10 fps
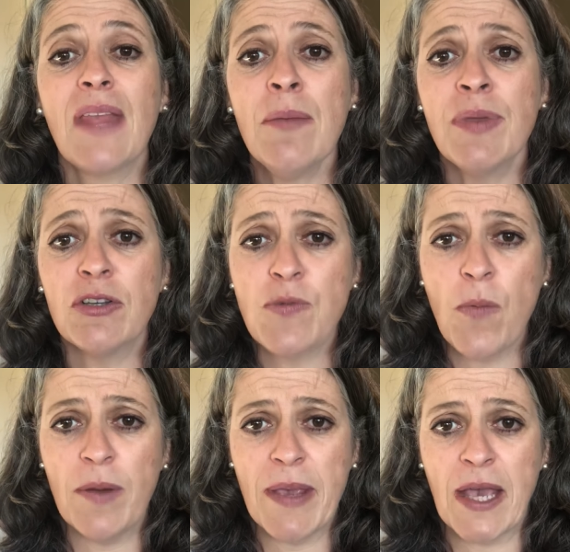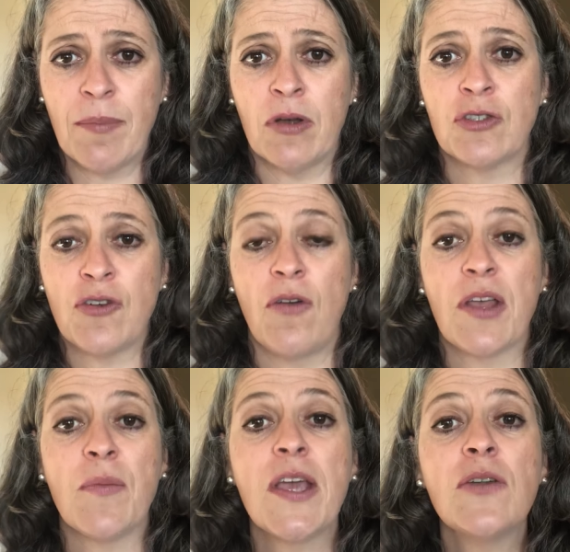Because we want to become
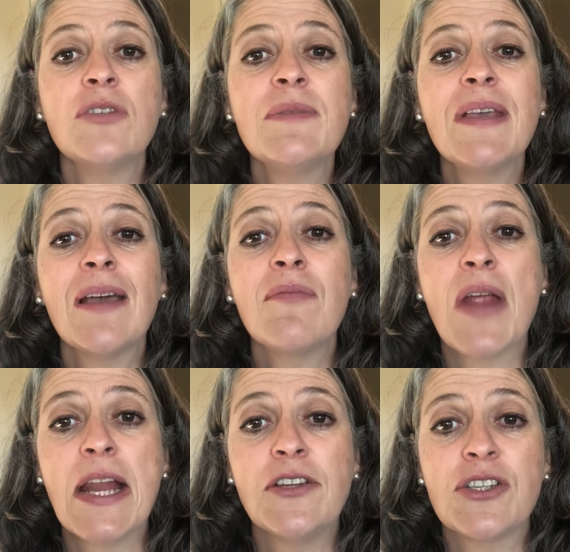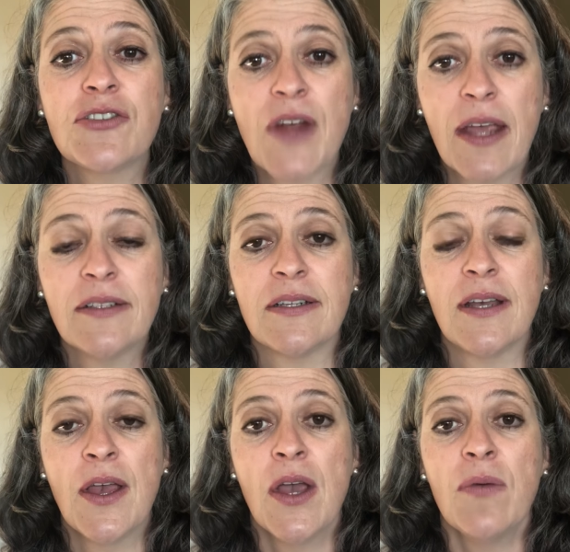controlling. We can also become really distracted.
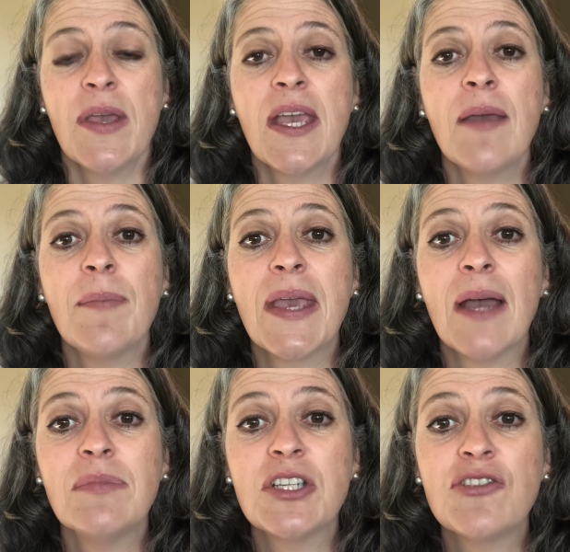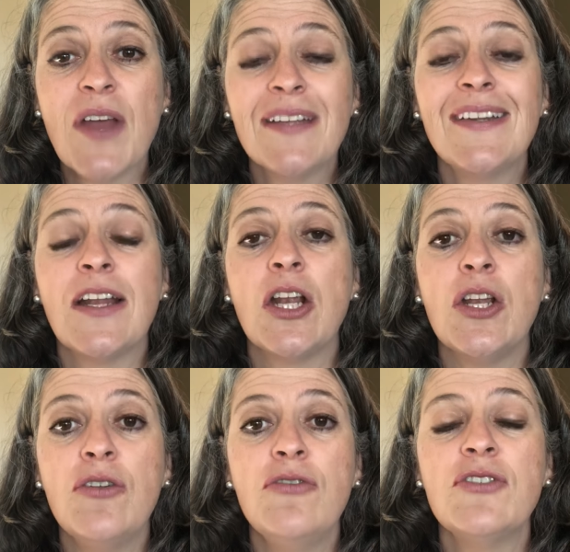We can become distracted and
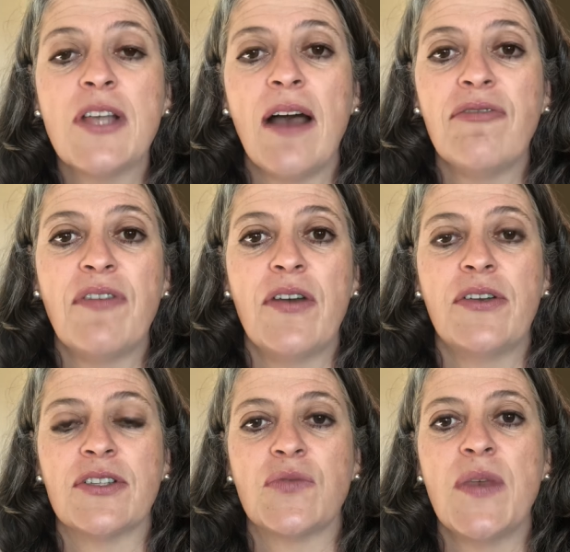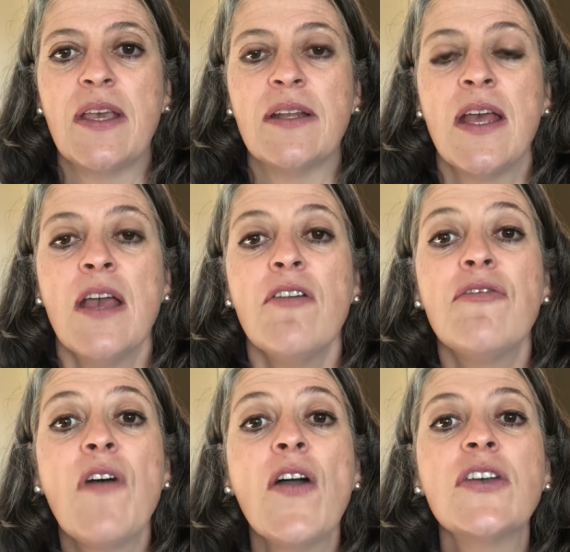lose our focus. We can
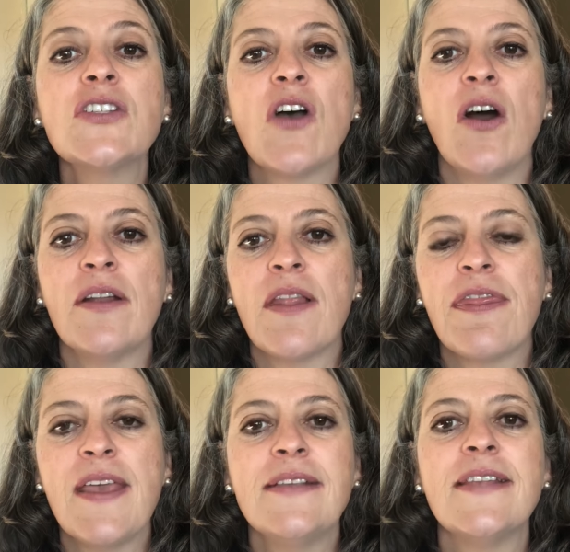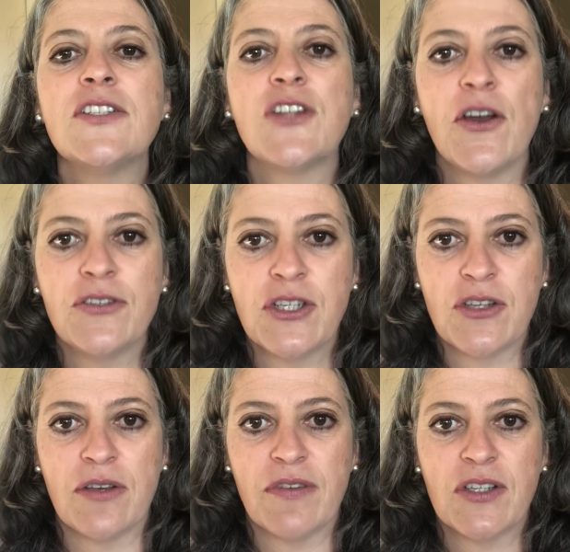focus on things that don't
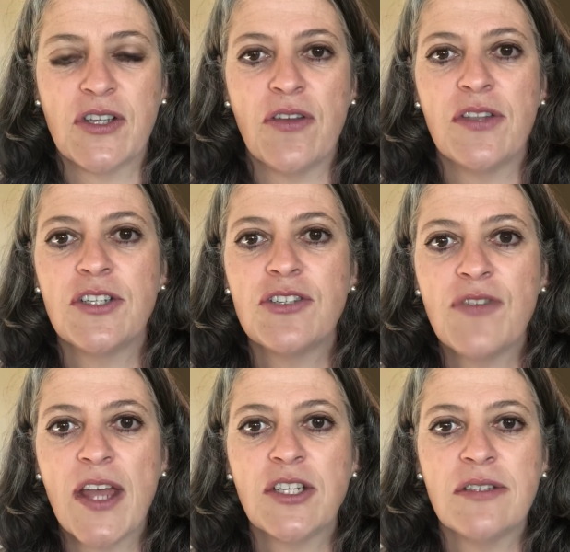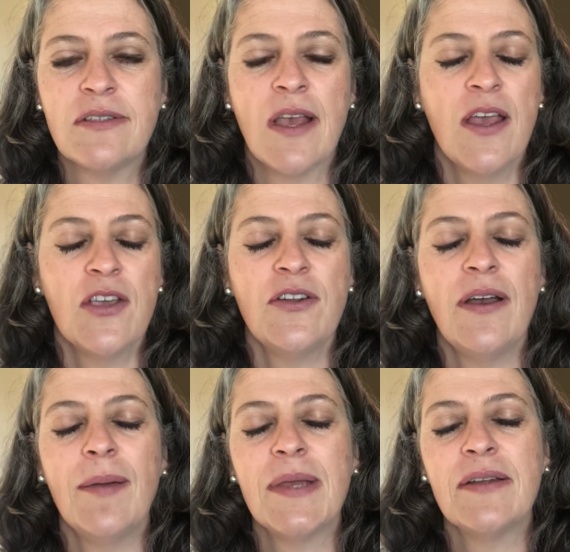serve us. So the distractions,
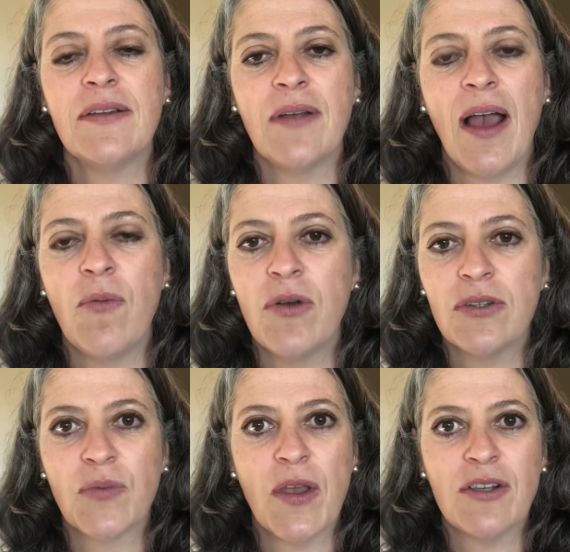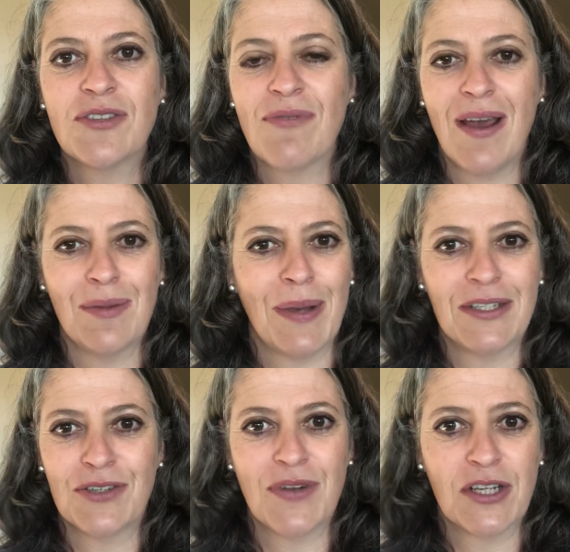our world, we are surrounded by
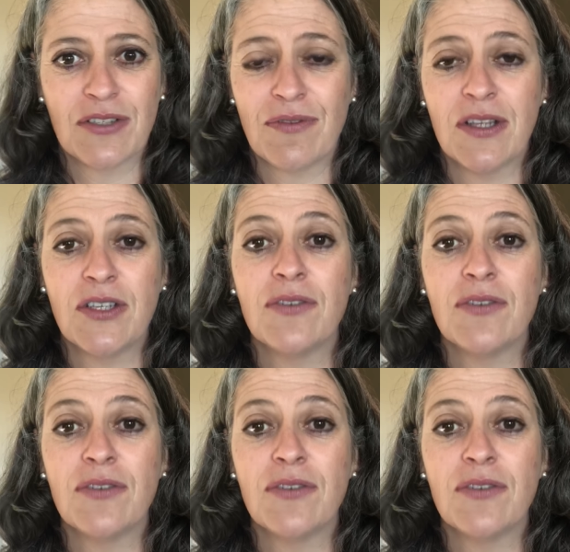distractions, right?